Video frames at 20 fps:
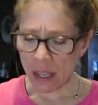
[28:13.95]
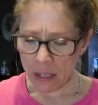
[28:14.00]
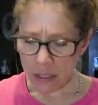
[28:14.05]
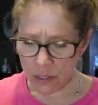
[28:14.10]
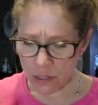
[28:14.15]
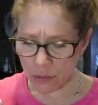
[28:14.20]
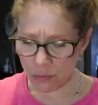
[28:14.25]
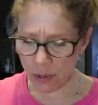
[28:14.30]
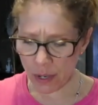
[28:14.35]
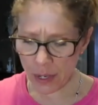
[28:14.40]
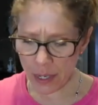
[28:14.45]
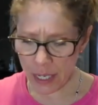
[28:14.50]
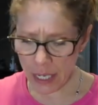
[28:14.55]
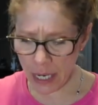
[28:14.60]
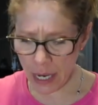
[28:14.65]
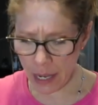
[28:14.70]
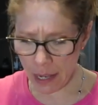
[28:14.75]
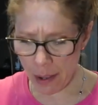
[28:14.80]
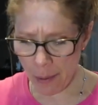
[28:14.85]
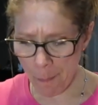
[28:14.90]
It's
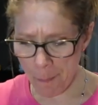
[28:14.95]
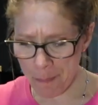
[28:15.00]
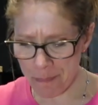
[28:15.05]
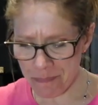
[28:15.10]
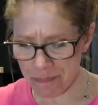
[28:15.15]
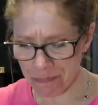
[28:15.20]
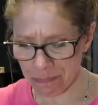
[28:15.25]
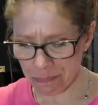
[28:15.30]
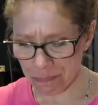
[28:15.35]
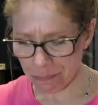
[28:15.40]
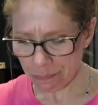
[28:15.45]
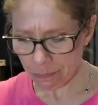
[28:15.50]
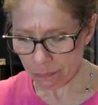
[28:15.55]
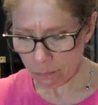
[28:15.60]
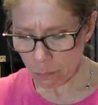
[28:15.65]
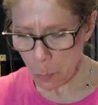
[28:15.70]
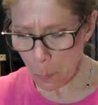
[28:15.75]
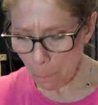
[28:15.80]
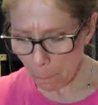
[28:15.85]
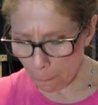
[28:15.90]
very, I
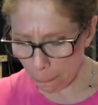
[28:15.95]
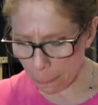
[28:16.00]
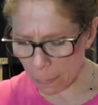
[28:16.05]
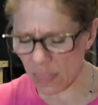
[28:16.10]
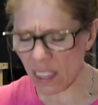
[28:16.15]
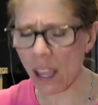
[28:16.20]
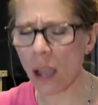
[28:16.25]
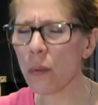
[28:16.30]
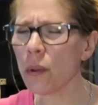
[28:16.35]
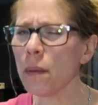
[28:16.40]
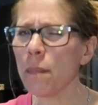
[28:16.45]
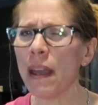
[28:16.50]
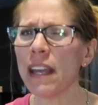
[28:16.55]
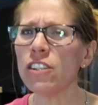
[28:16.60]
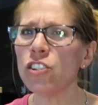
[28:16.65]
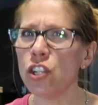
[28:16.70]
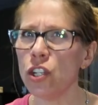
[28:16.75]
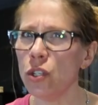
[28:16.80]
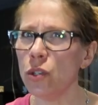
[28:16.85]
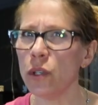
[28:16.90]
would
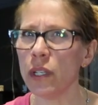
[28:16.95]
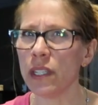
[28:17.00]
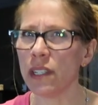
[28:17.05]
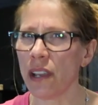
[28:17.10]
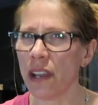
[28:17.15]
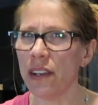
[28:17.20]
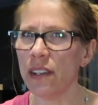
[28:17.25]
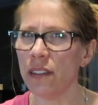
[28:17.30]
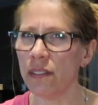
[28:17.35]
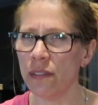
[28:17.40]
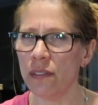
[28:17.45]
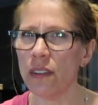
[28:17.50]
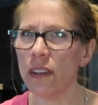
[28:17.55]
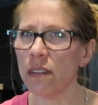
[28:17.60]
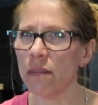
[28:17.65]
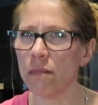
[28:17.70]
imagine you could kind of